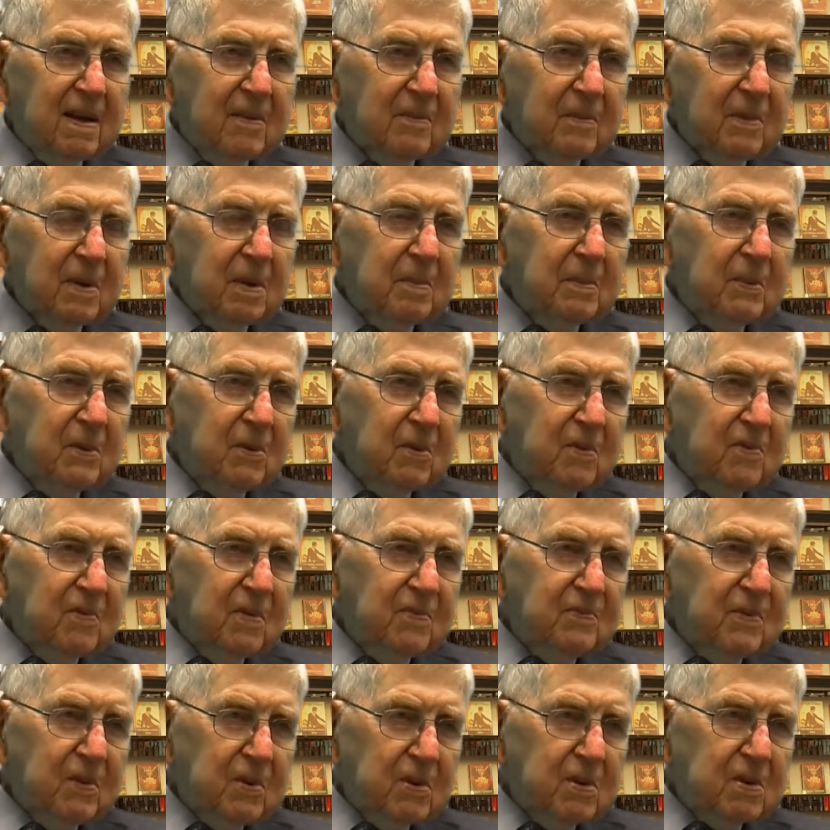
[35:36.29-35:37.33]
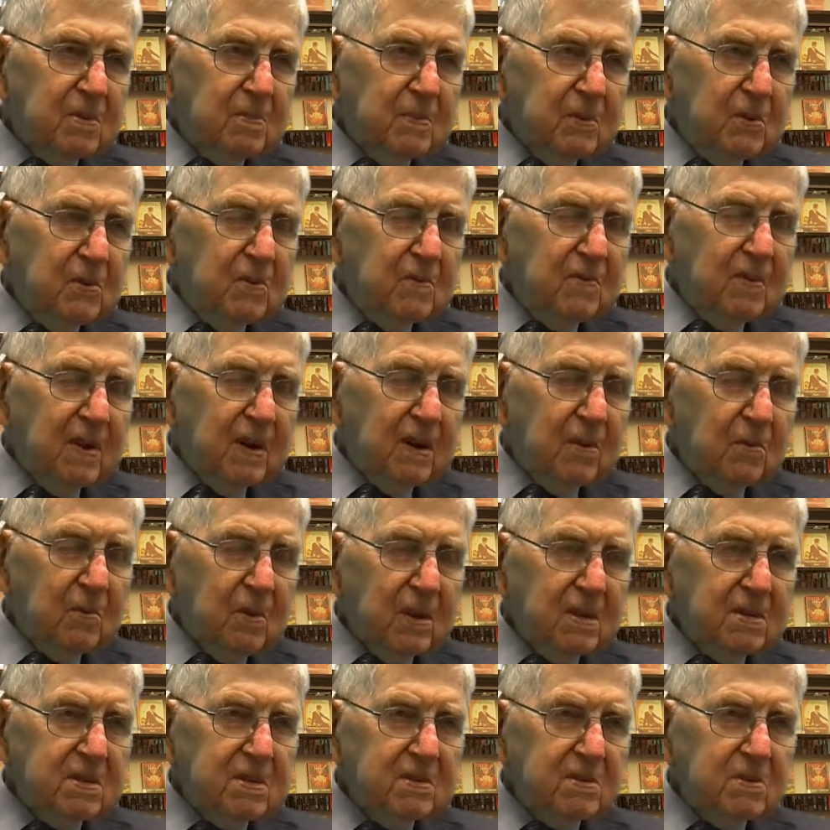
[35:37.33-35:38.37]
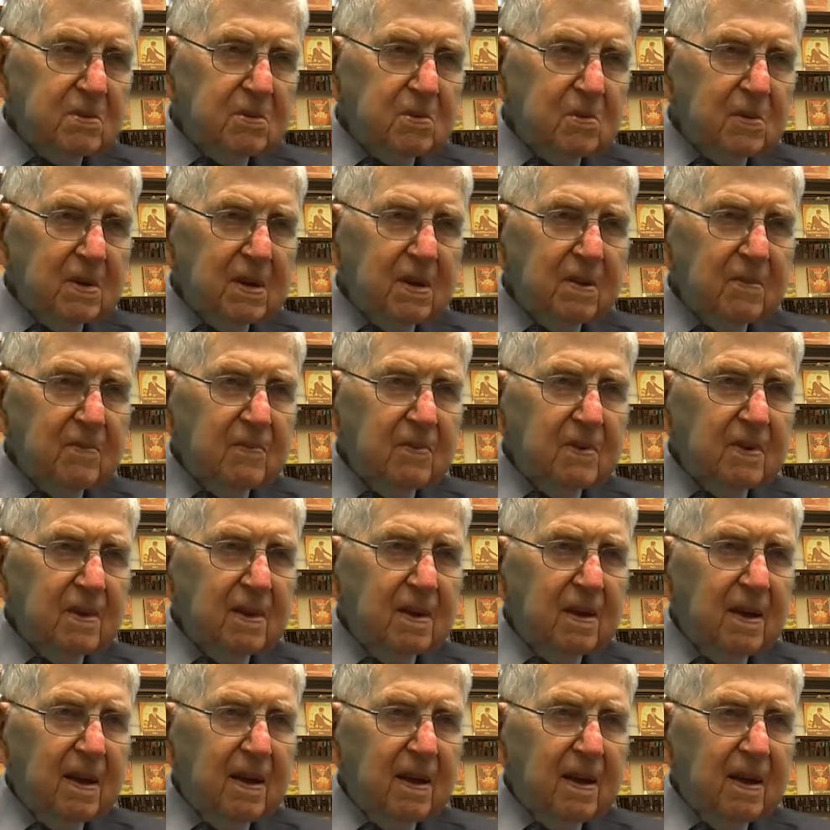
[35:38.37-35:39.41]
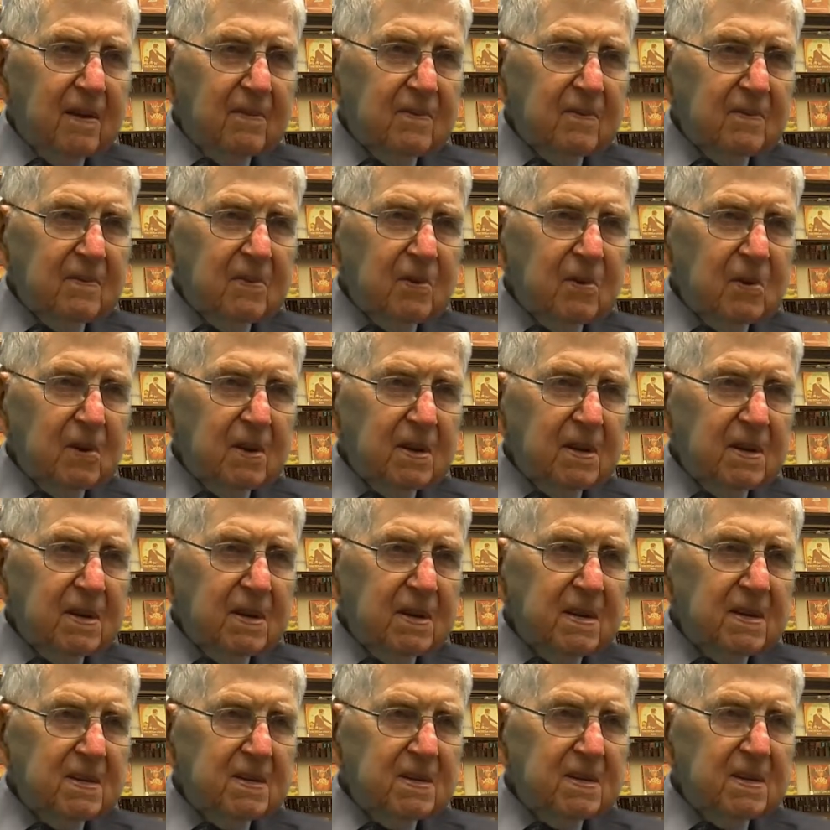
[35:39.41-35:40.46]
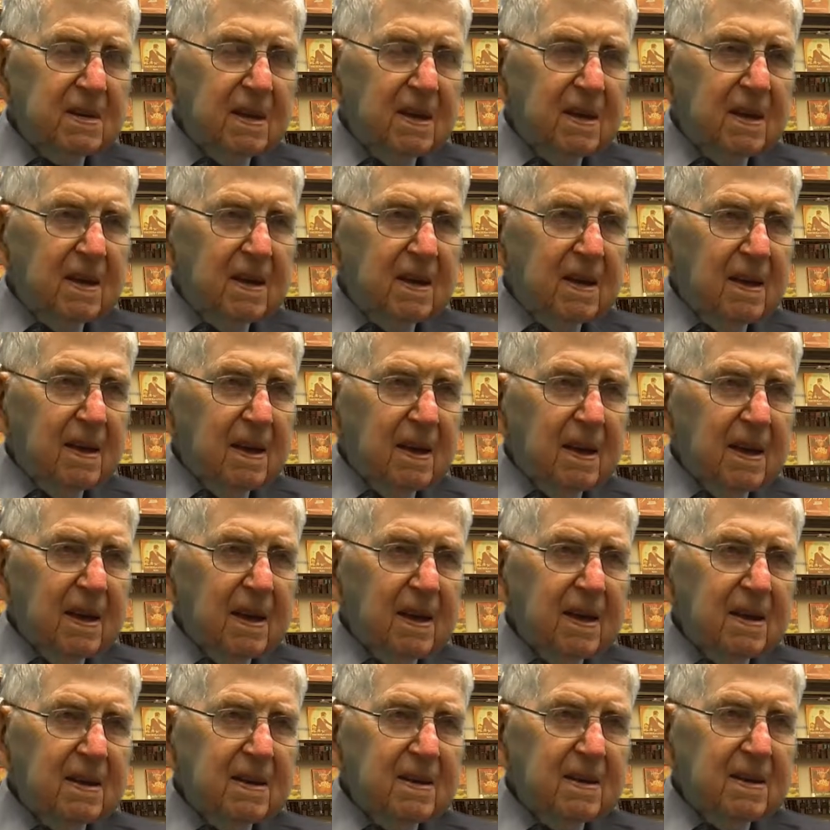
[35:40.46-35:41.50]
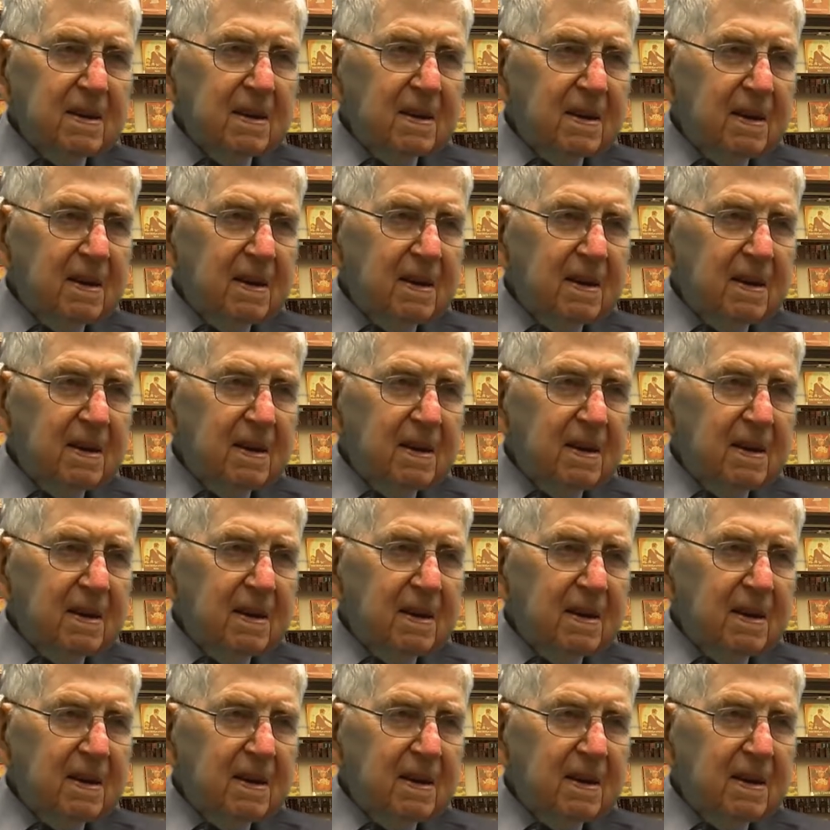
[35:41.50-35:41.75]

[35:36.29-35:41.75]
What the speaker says: we first moved on Russell Street for 4 years, and